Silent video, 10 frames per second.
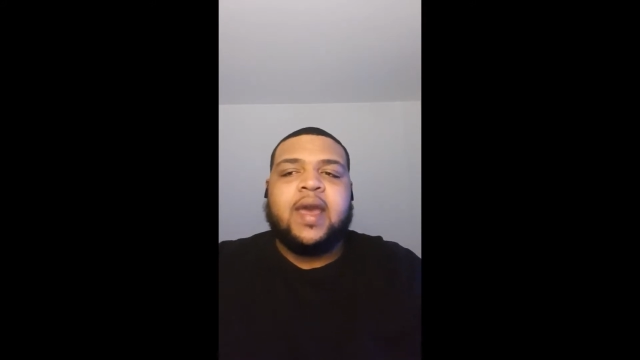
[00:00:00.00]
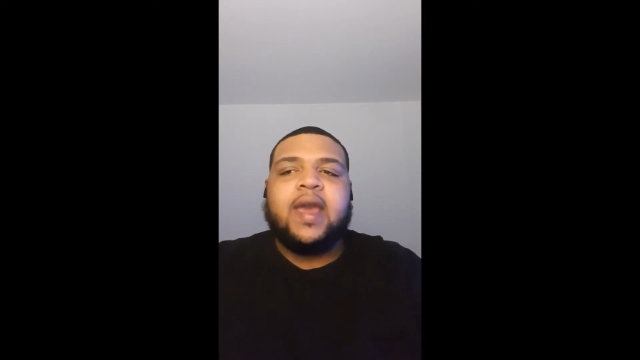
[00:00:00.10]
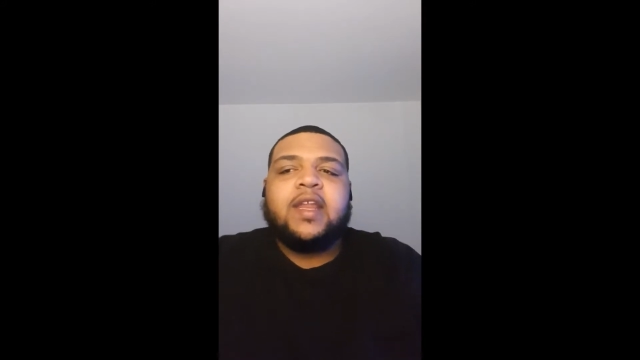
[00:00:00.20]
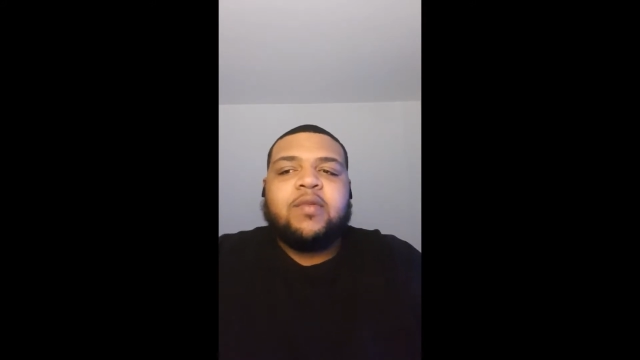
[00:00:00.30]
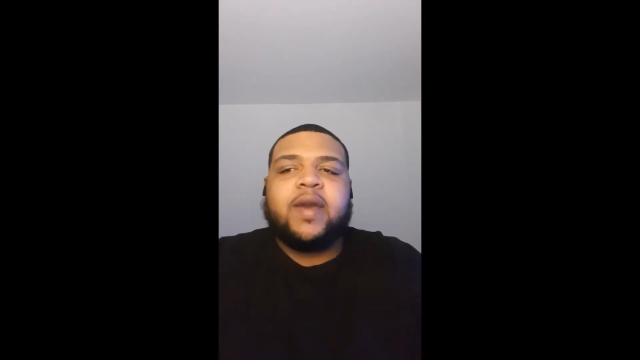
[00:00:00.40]

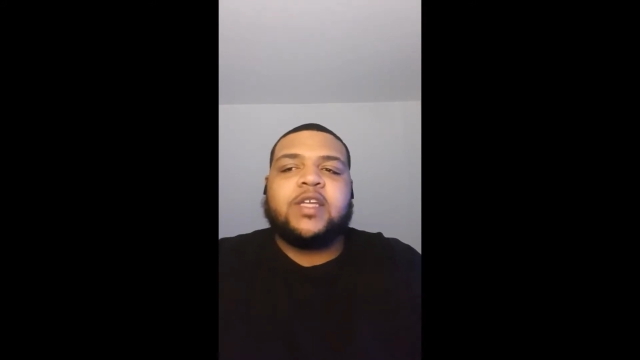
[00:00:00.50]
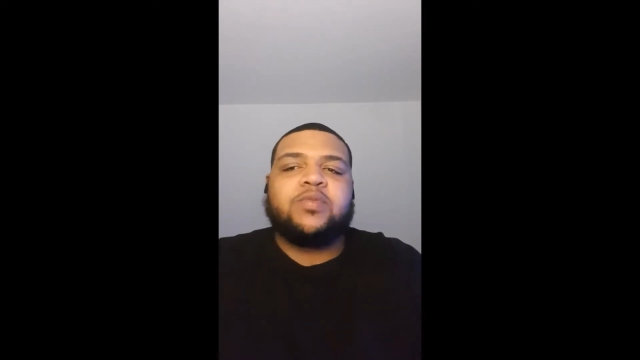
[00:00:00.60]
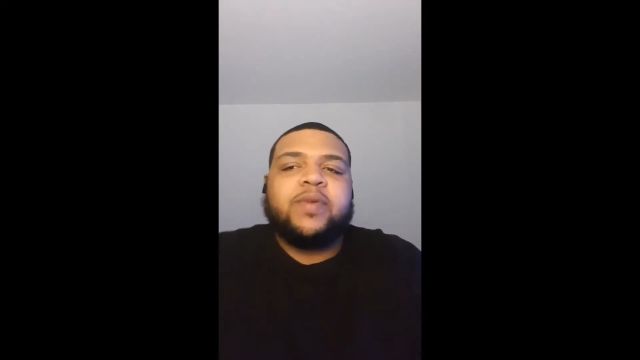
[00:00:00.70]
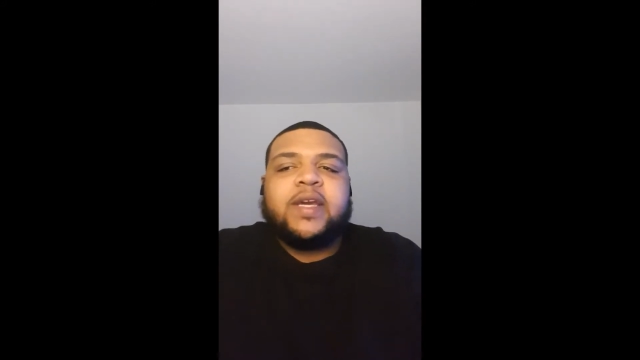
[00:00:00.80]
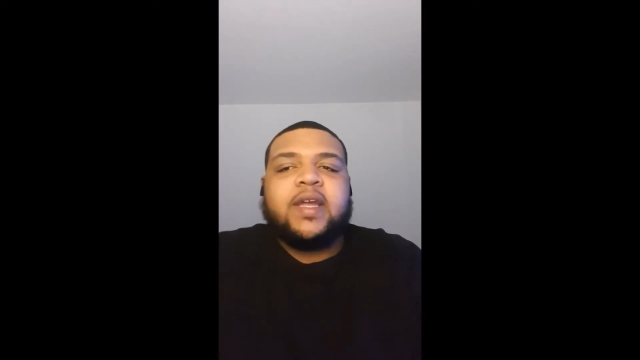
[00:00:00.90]

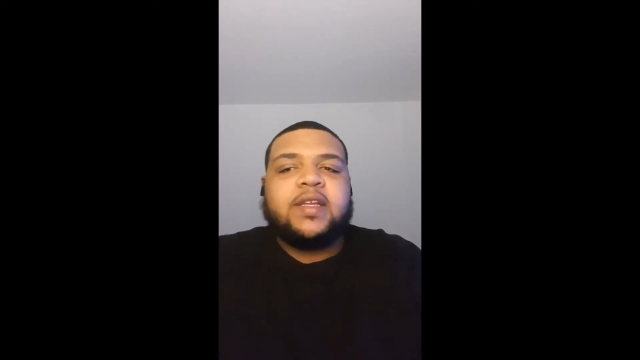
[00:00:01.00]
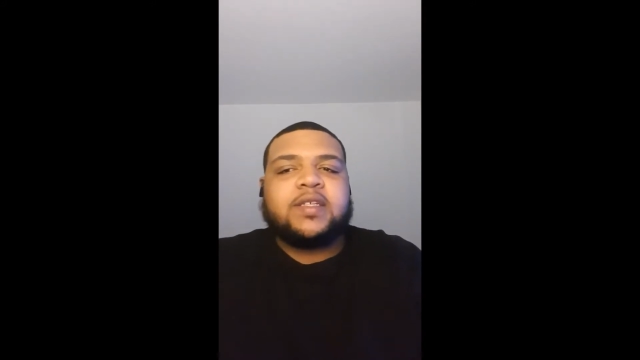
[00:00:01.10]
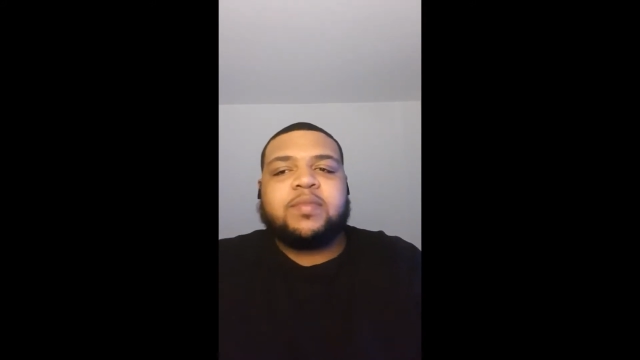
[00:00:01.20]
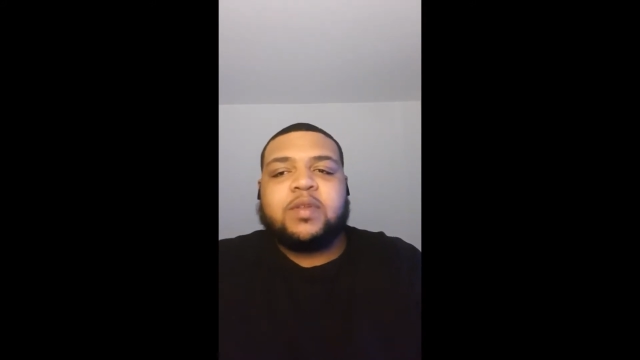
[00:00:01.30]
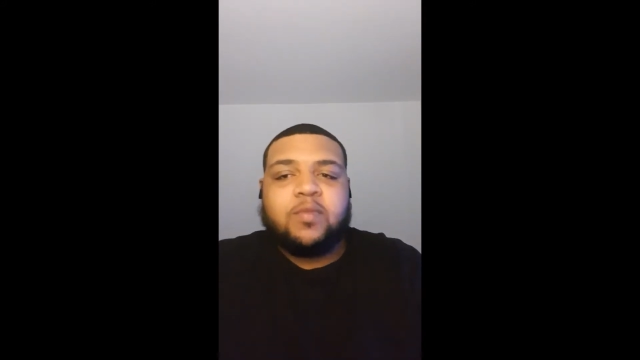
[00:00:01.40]
Anyways, we get into
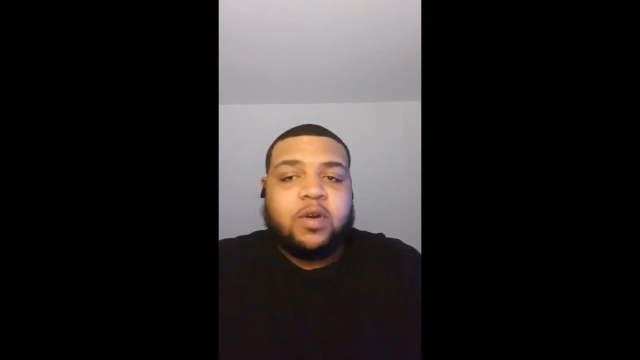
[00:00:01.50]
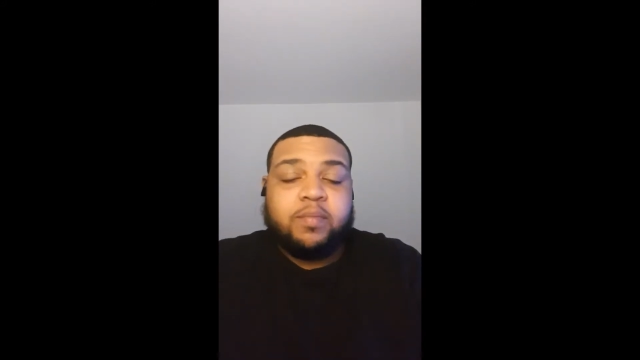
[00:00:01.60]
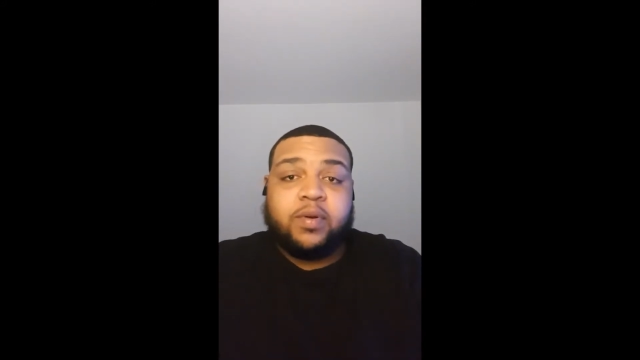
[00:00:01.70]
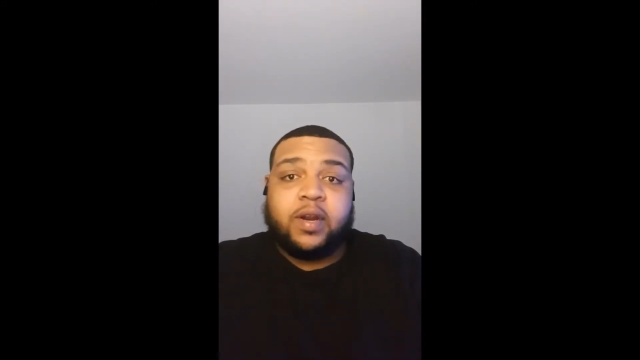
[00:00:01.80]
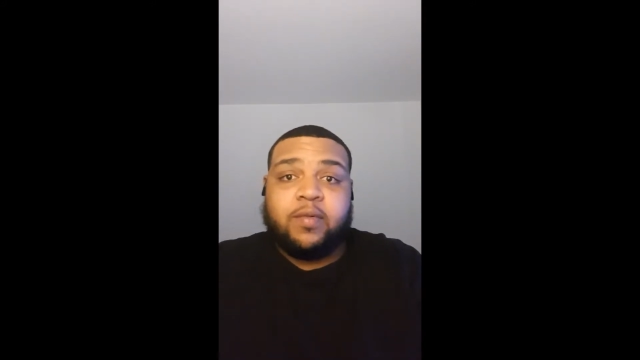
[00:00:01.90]
something more
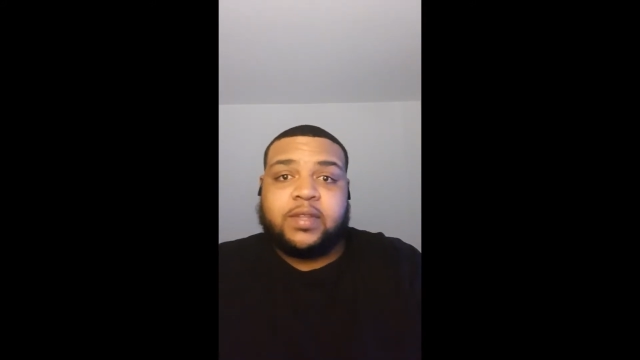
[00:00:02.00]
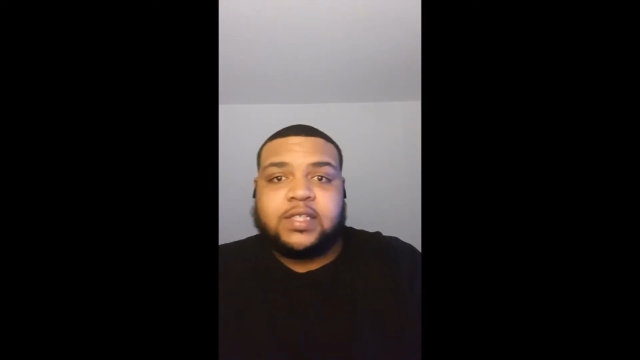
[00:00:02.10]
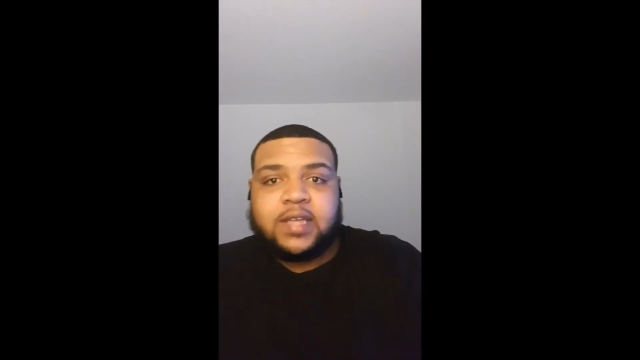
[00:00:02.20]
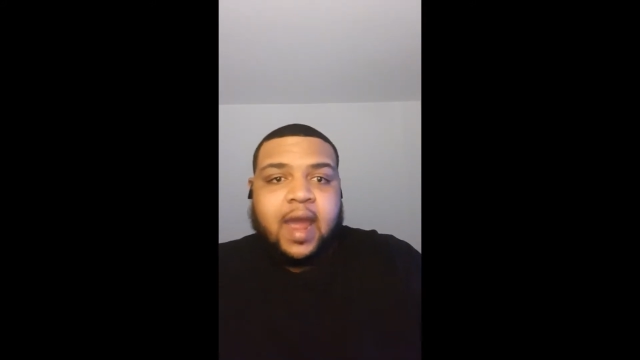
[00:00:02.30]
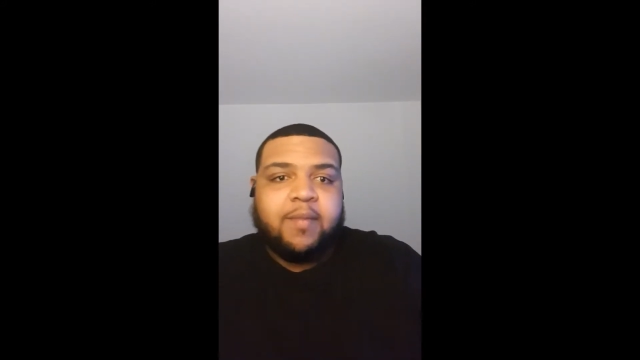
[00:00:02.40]
important with the
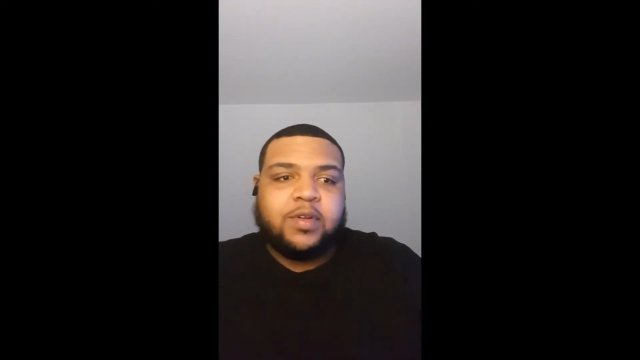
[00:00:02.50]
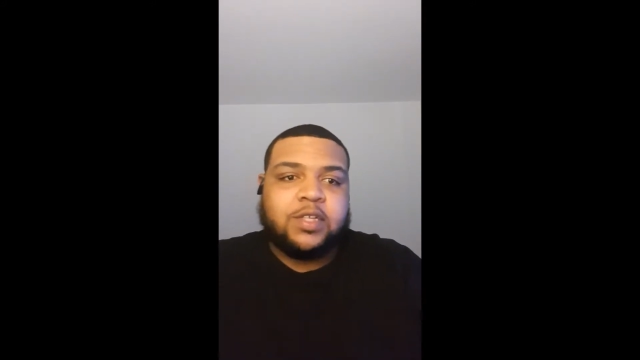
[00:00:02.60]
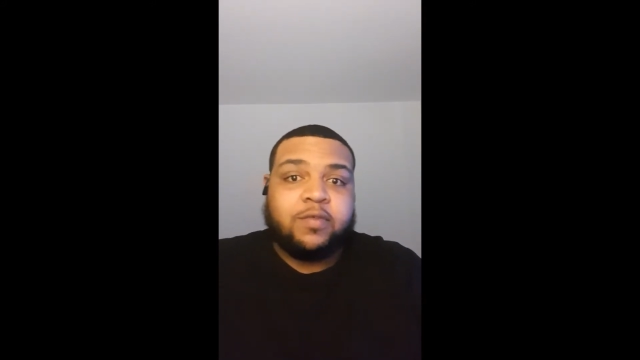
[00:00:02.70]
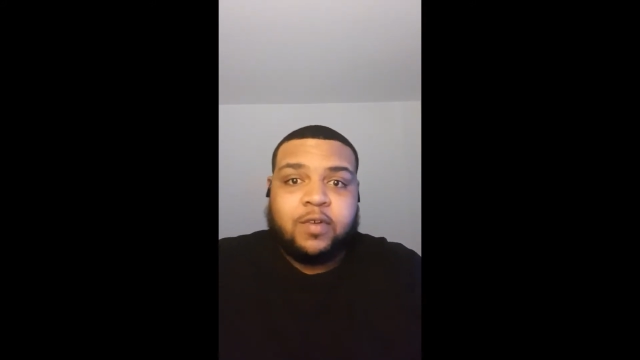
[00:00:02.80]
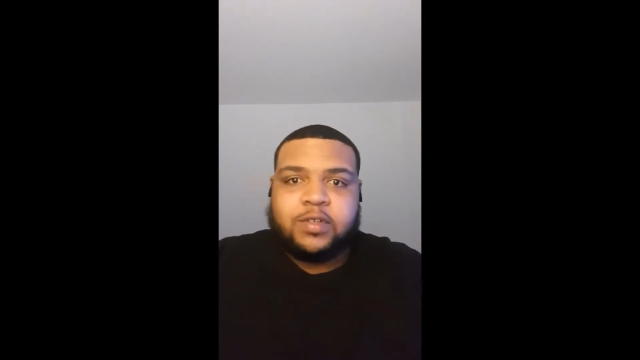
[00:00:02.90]
Scabbards
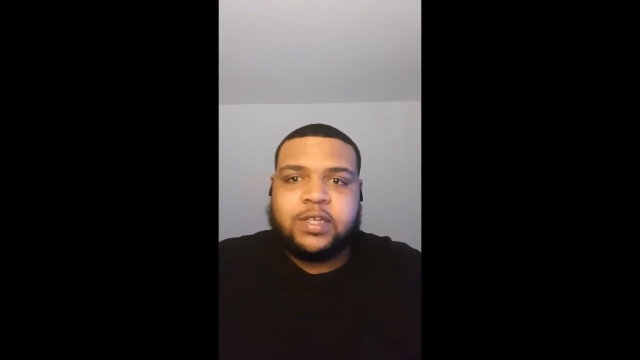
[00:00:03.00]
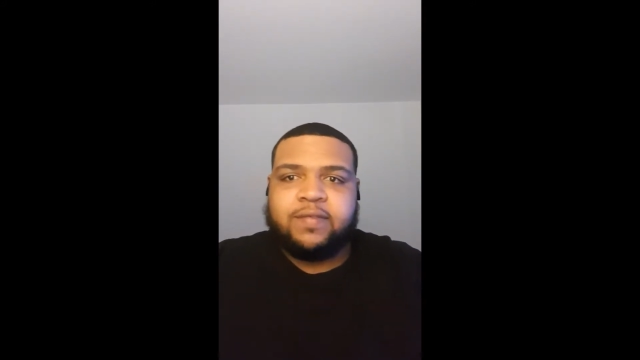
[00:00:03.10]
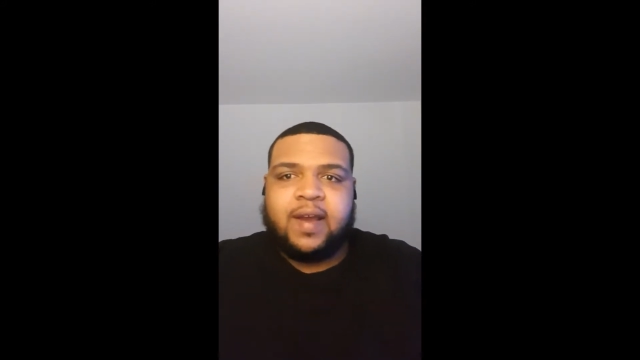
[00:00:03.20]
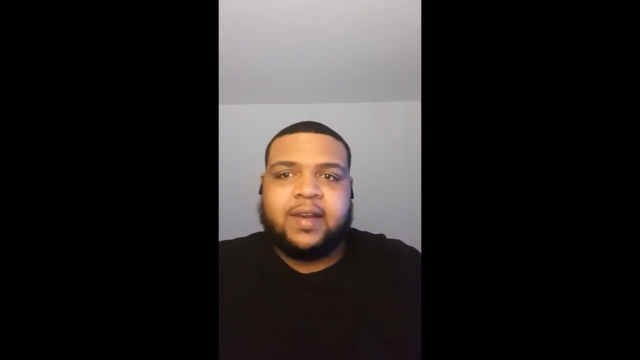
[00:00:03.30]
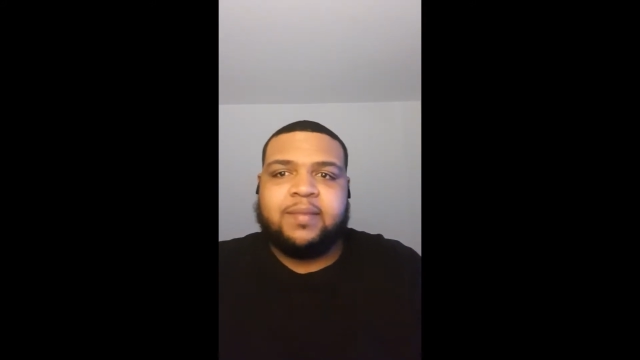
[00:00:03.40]
and Orochi
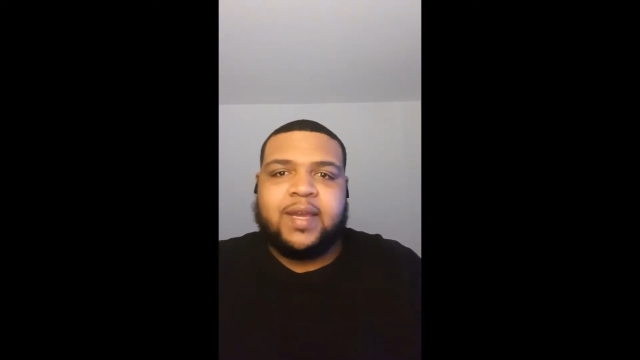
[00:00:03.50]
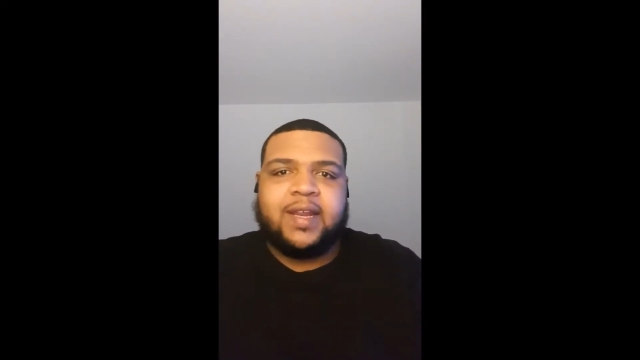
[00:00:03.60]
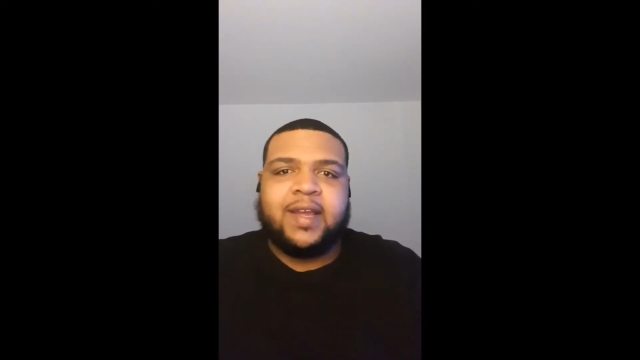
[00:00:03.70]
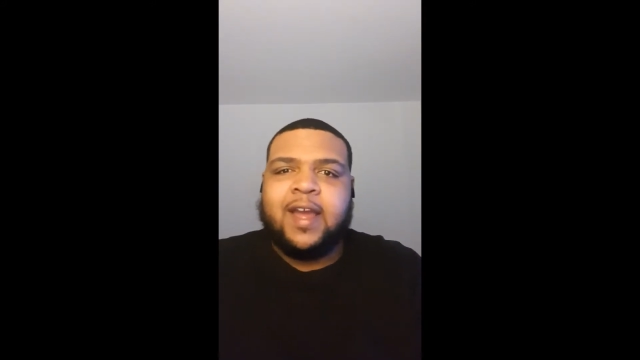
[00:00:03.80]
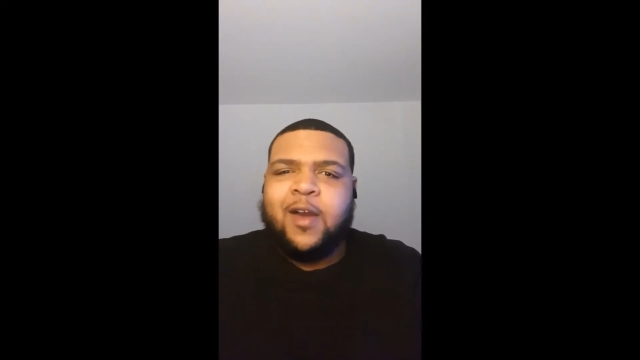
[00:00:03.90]
finally
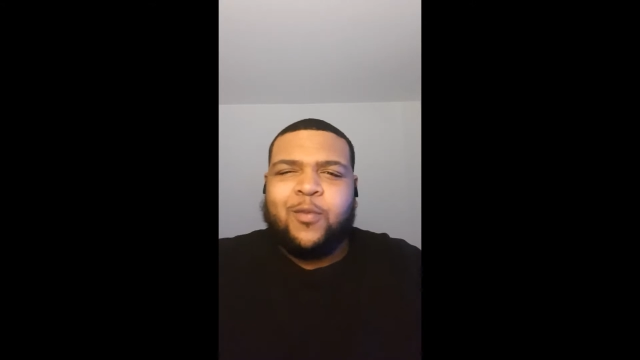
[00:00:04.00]
meeting.